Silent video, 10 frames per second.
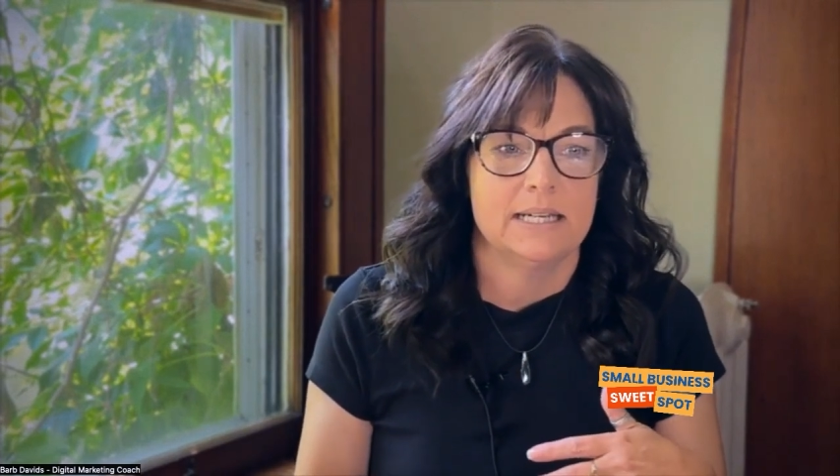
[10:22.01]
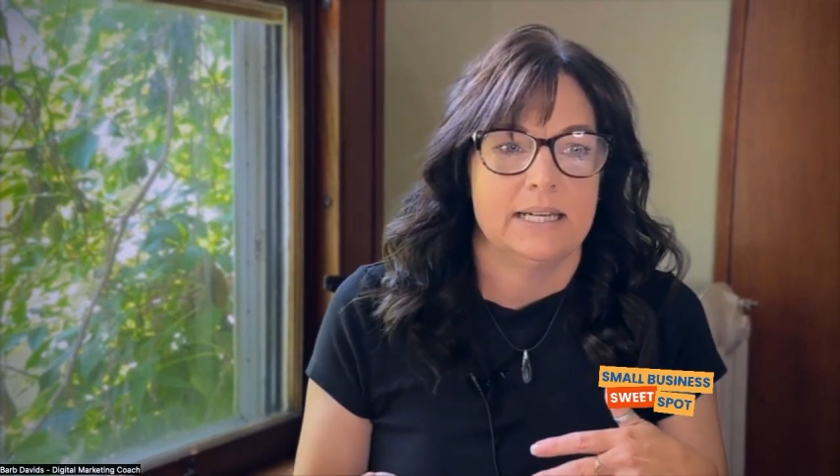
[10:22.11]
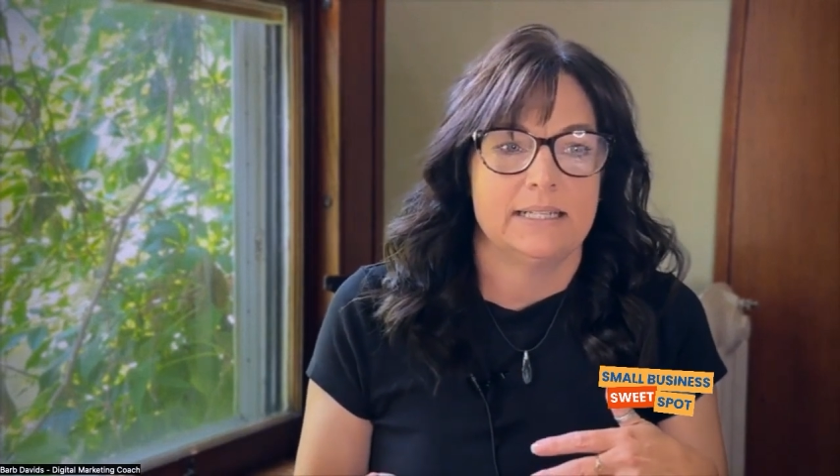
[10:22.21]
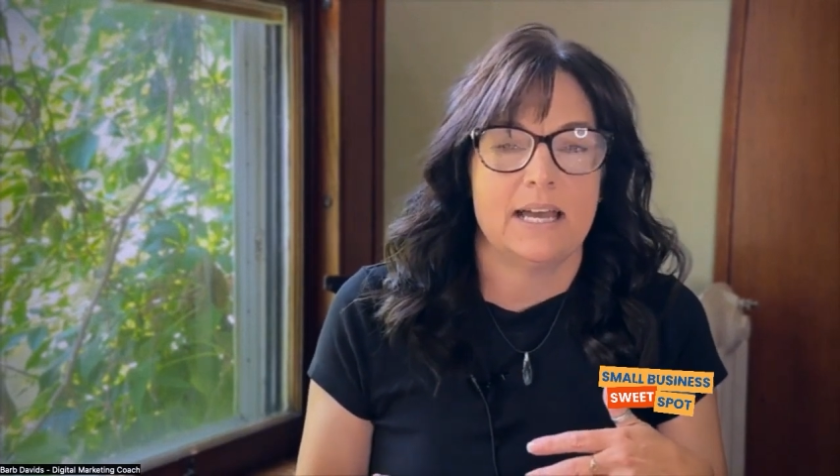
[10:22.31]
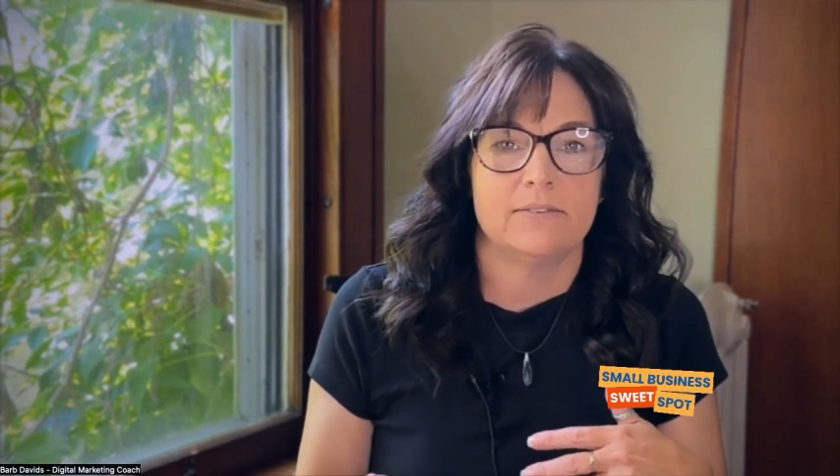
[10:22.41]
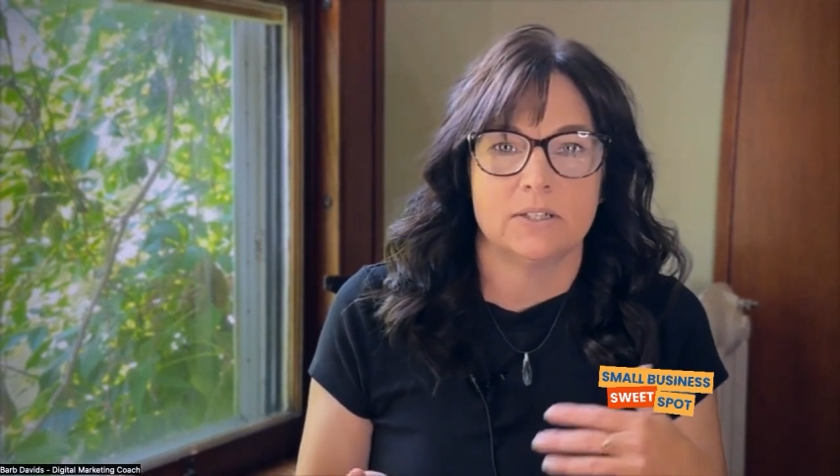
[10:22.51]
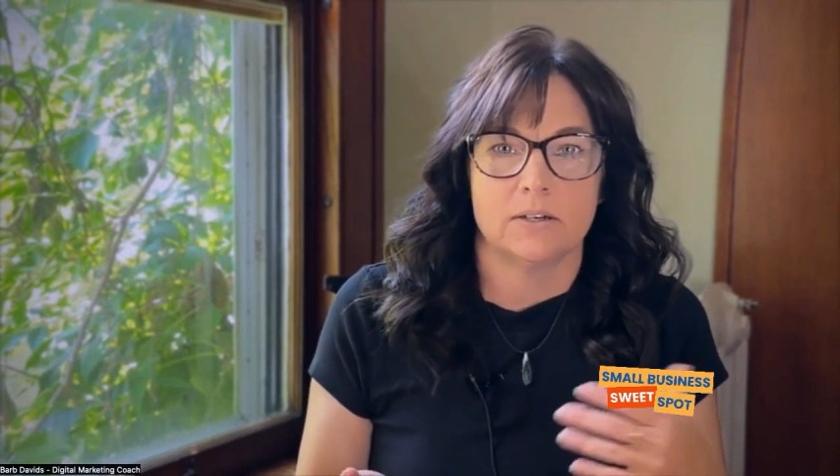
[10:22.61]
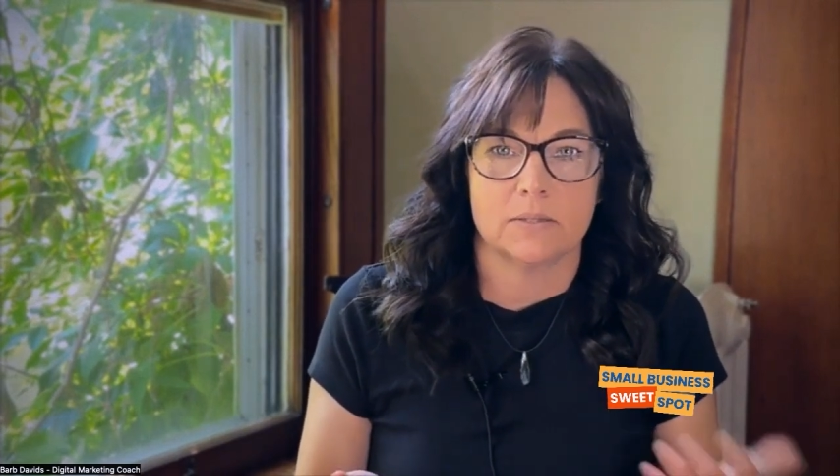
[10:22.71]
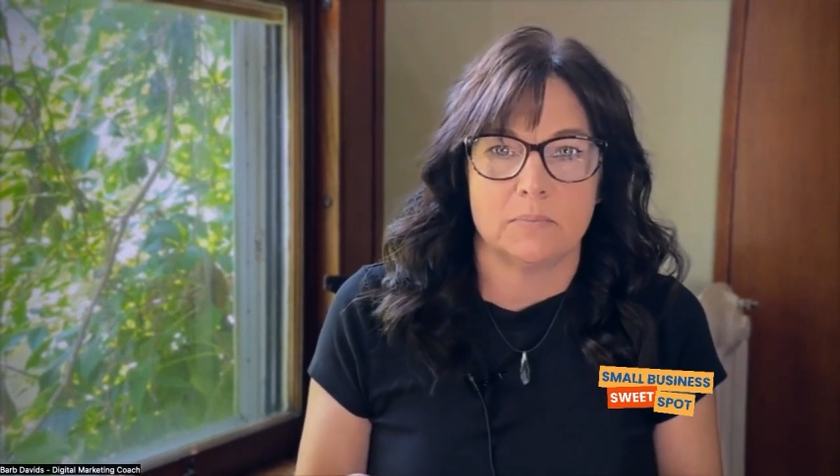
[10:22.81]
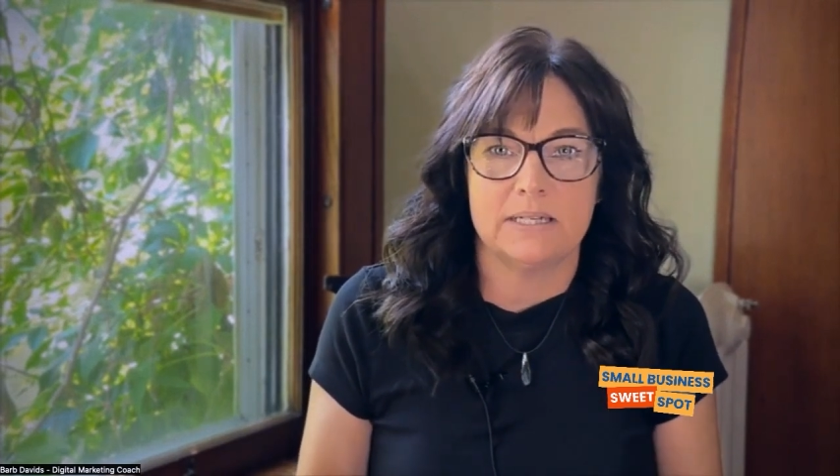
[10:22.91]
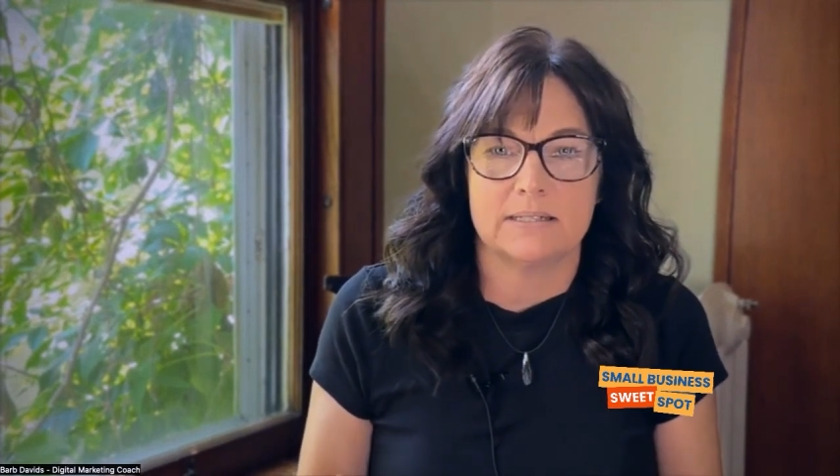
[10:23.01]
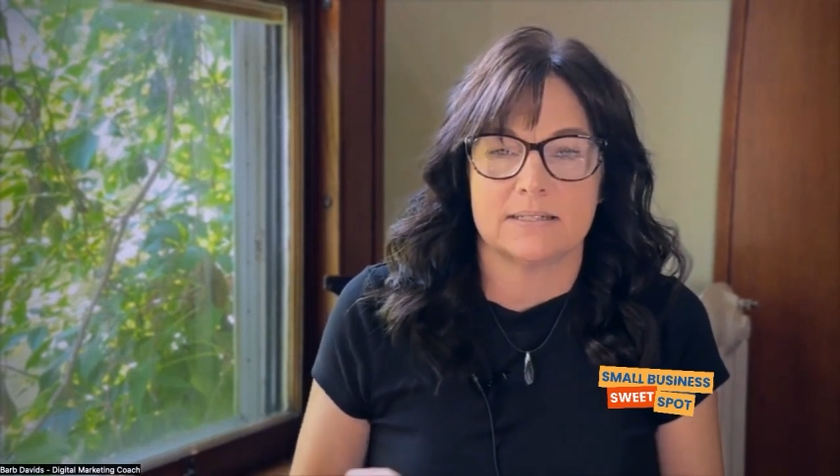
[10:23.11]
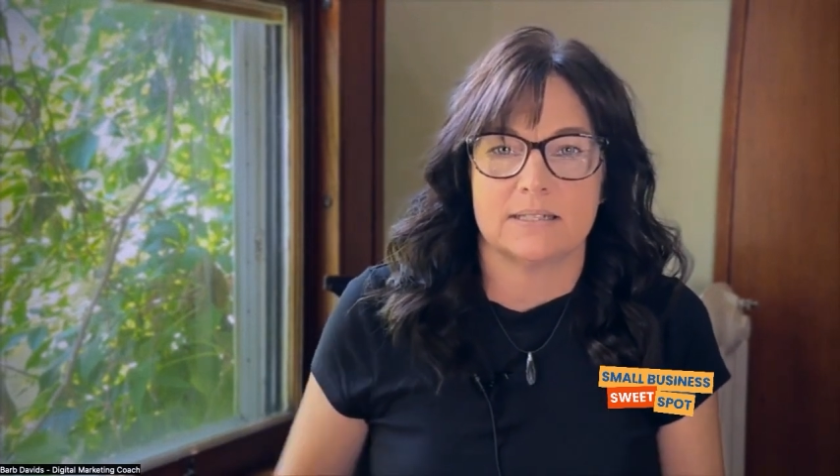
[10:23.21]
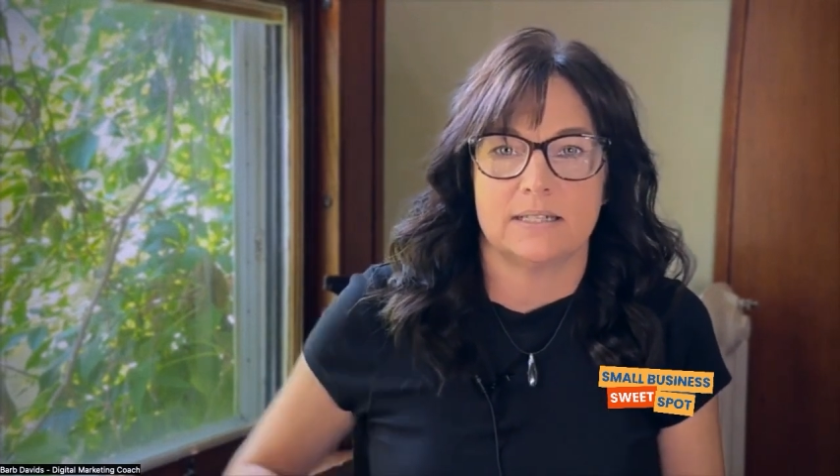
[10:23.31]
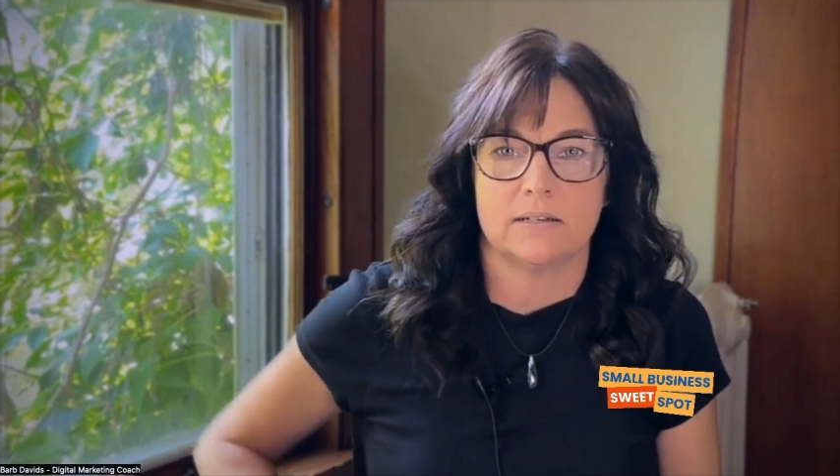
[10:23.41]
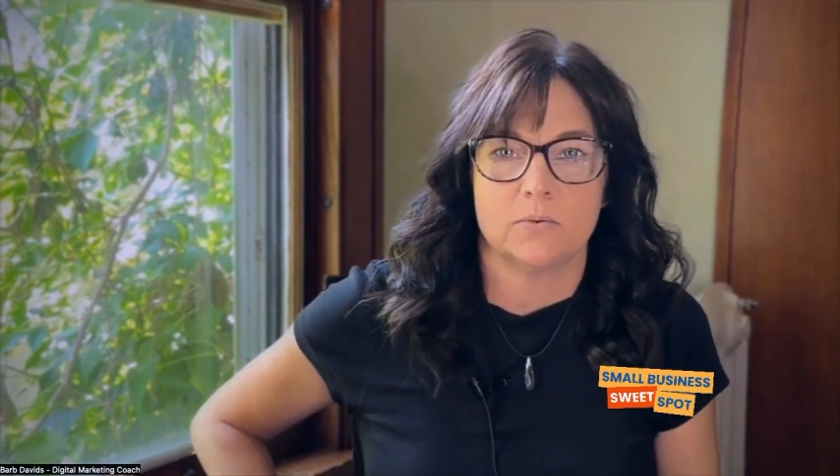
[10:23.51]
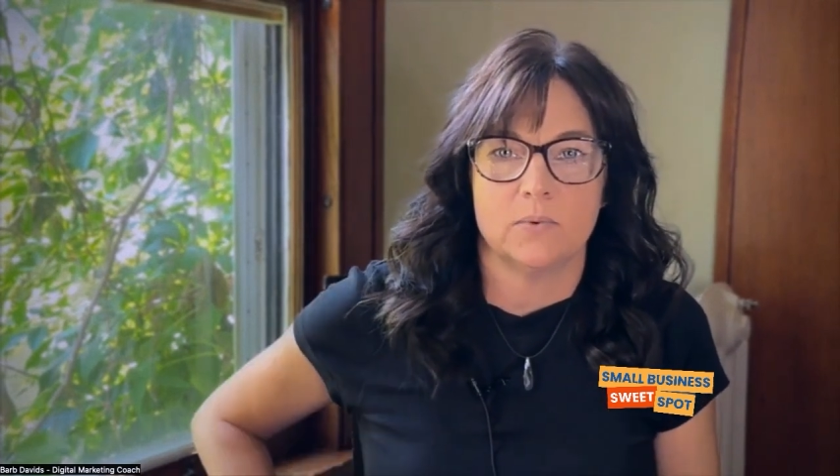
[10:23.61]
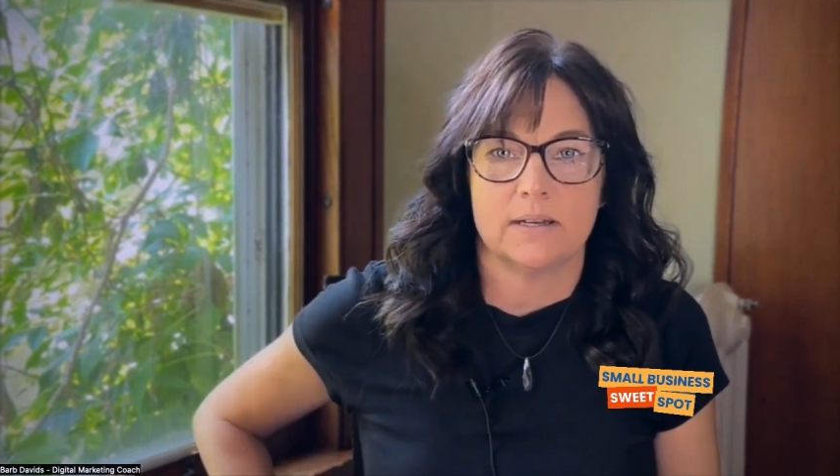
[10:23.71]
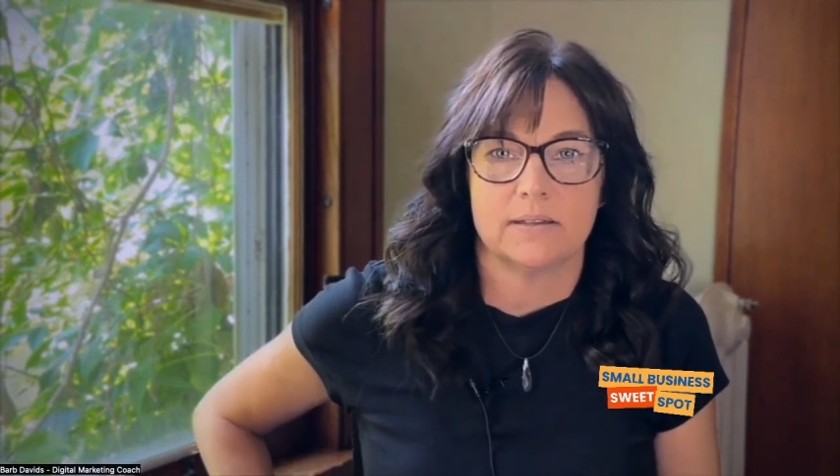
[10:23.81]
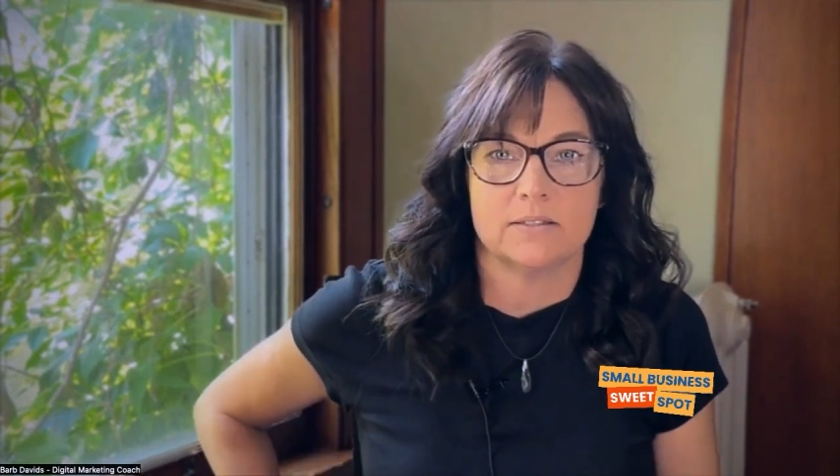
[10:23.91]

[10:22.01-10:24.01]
and having all the pieces to carry with,